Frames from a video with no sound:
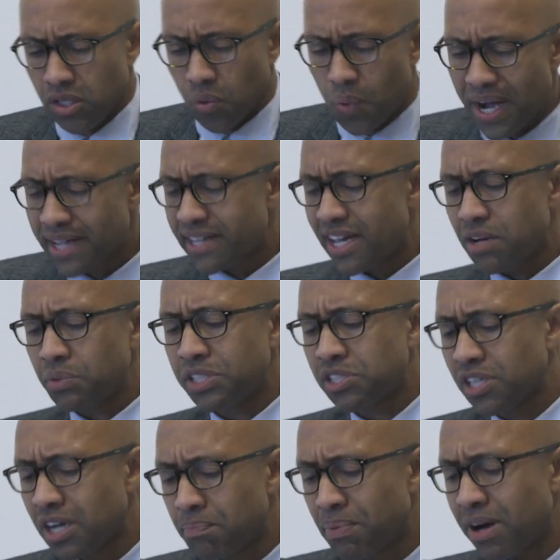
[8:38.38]
Why can't we
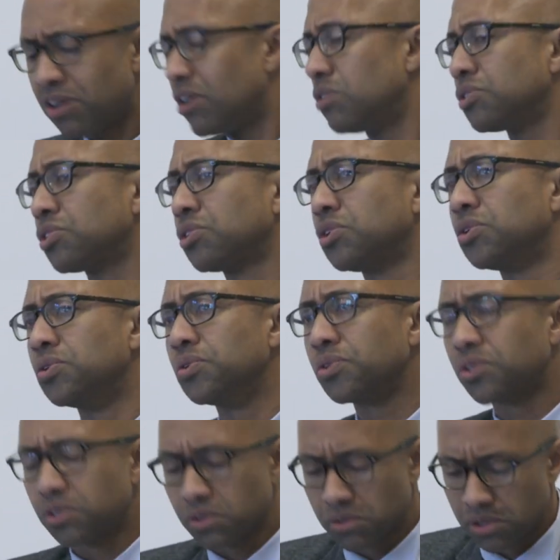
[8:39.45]
set up our own
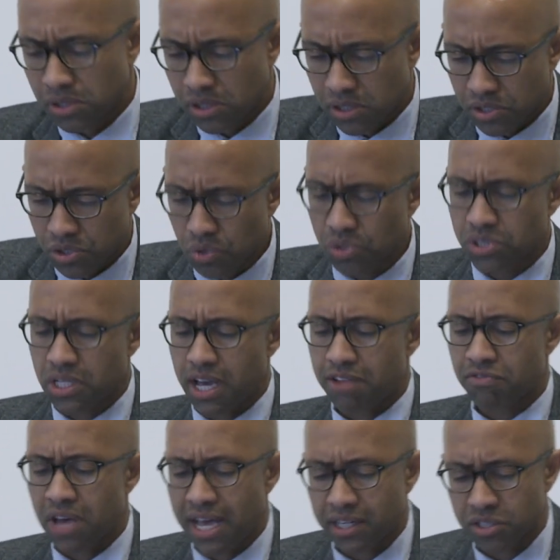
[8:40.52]
schools? Student
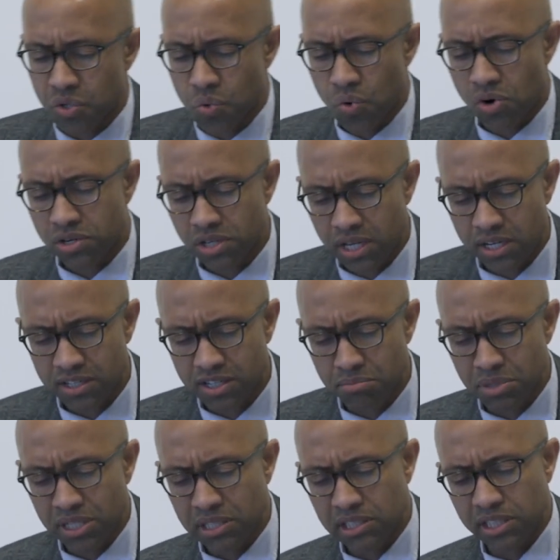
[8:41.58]
Nonviolent Coordinating
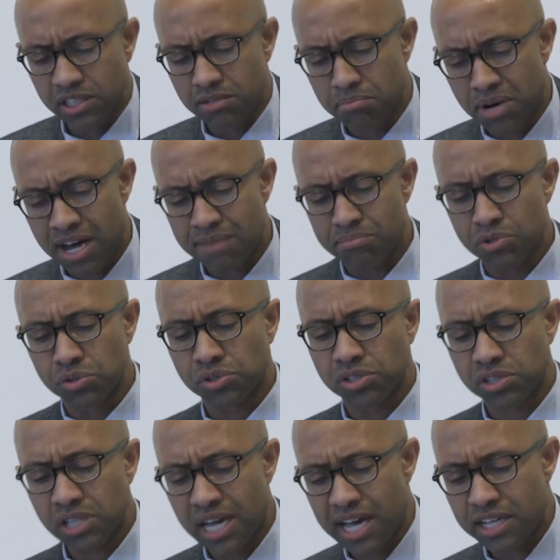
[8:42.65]
Committee leader Bob
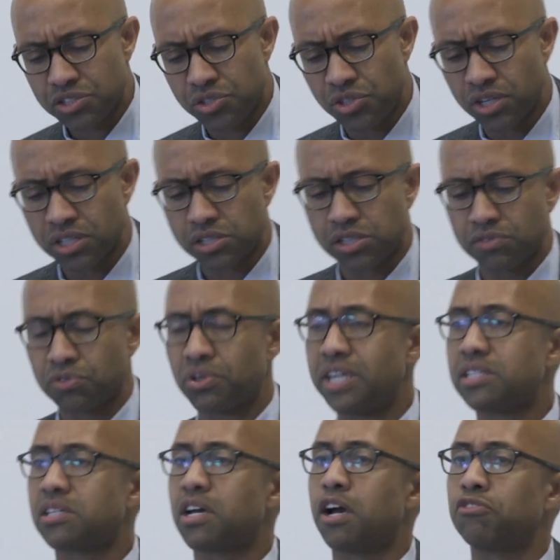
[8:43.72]
Moses asked during a civil
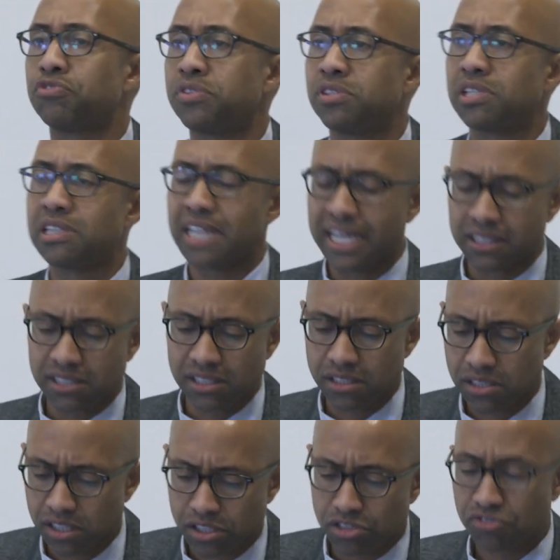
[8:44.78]
rights conference in
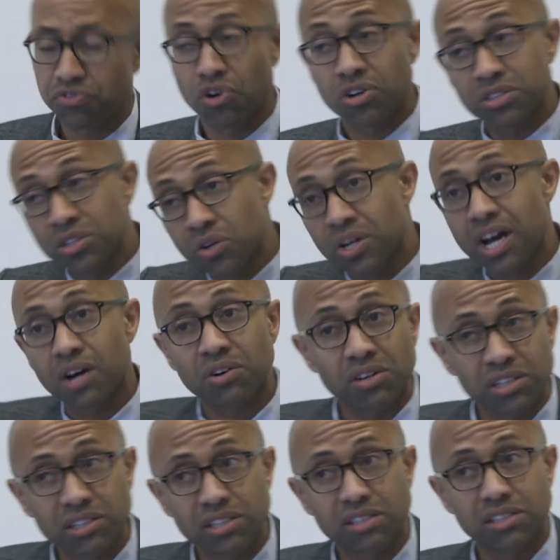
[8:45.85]
1964. Note how
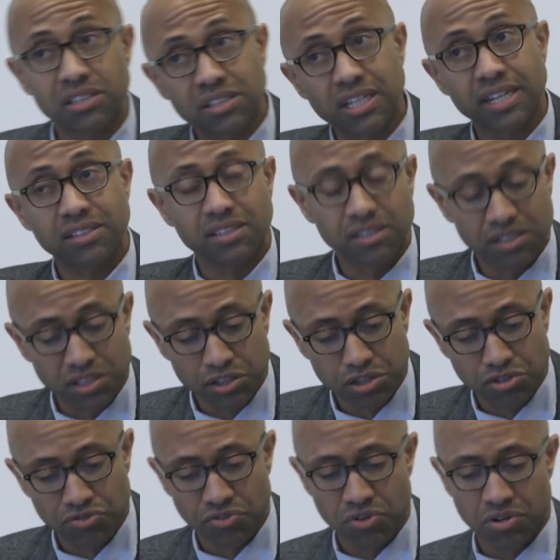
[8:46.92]
early this is,
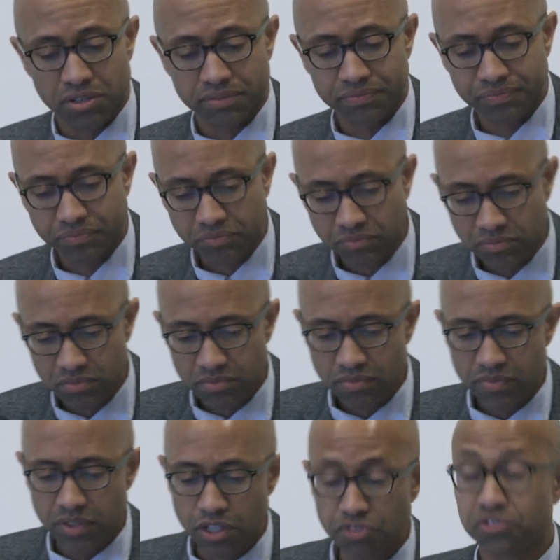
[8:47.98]
1964,
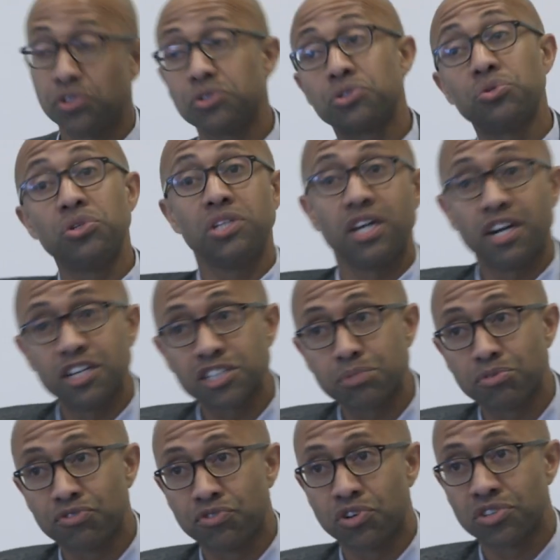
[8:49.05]
a full 2 years
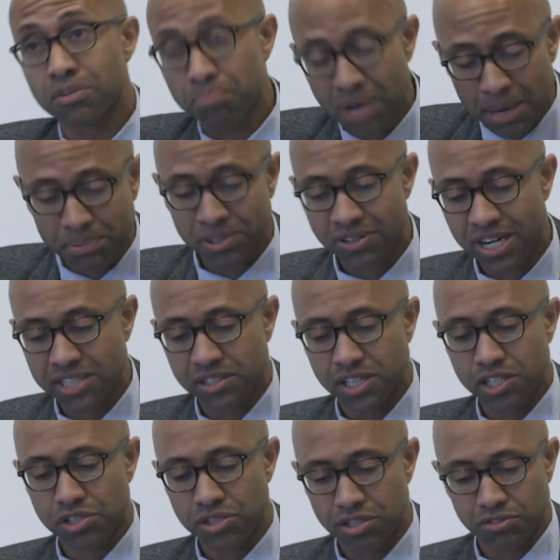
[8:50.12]
before the
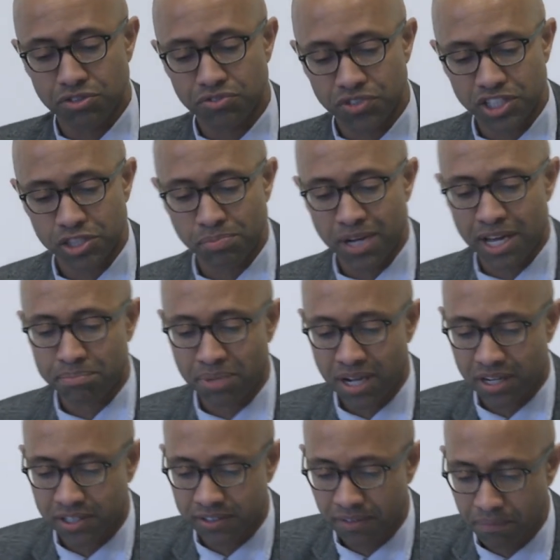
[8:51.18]
popularization of the phrase Black
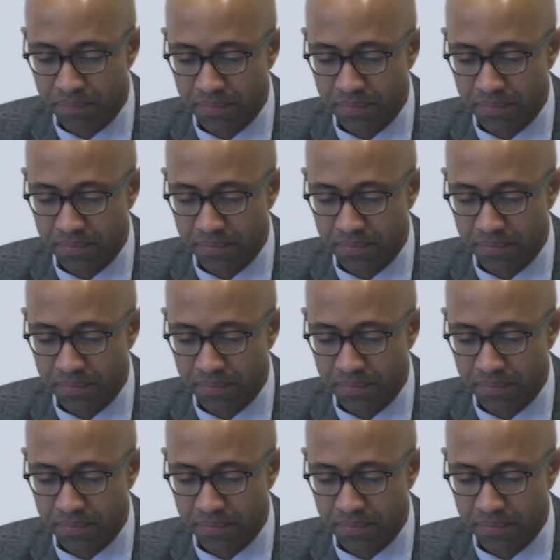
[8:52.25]
Power.